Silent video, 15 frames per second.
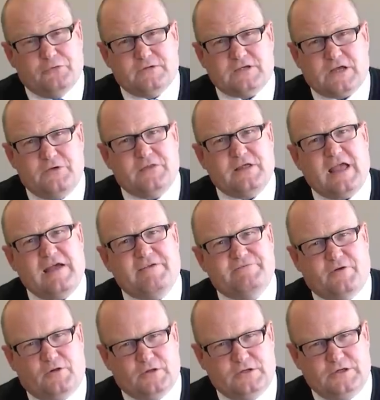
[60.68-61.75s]
also the air
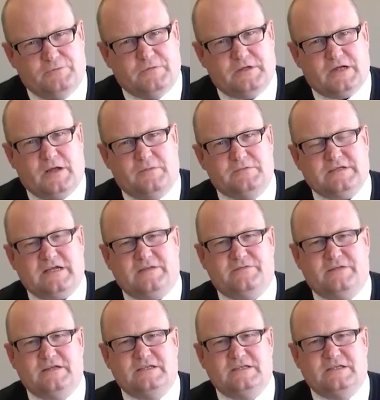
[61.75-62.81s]
volume that comes out
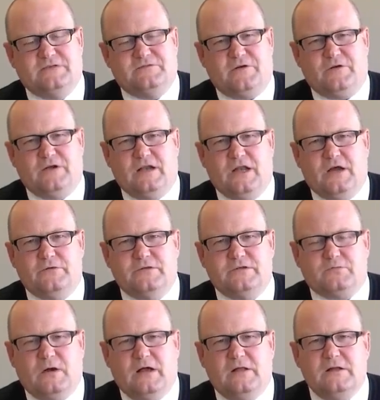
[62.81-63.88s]
of these is very low
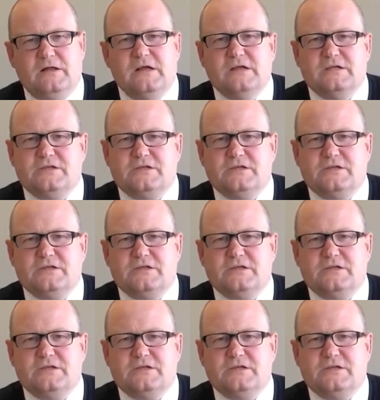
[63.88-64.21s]
as well.